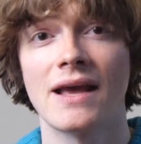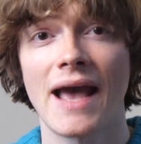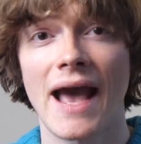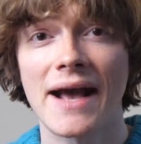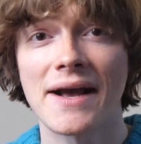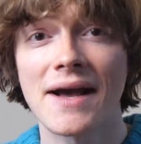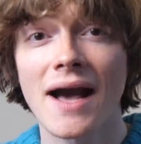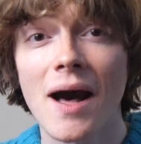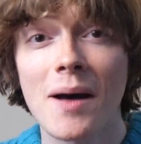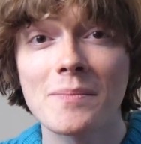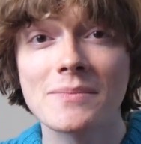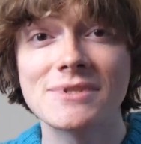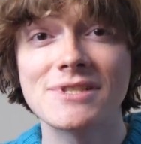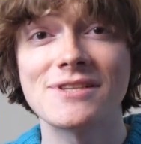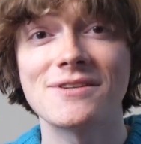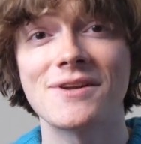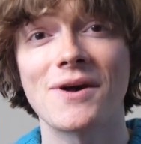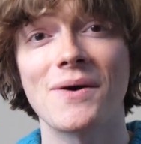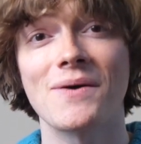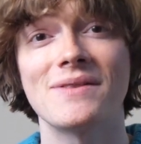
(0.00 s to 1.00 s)
and come
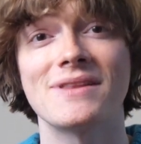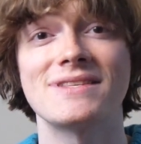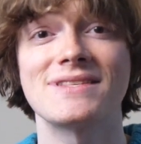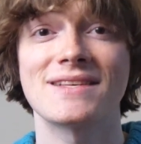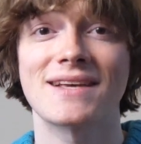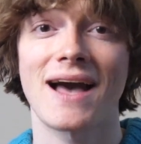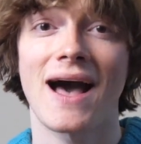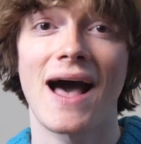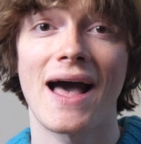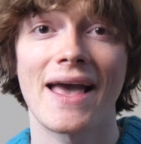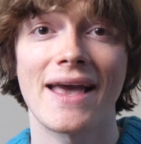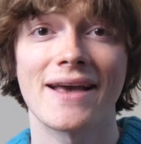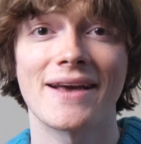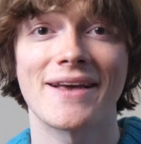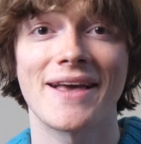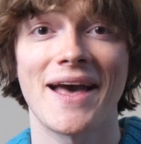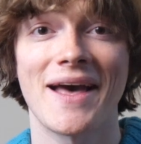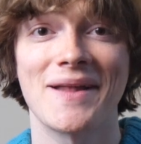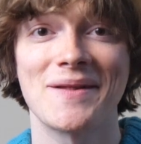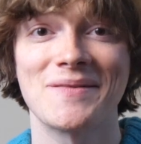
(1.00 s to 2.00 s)
to know the sky
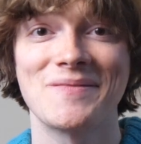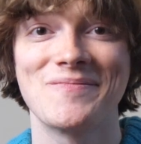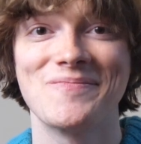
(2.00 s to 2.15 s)
again.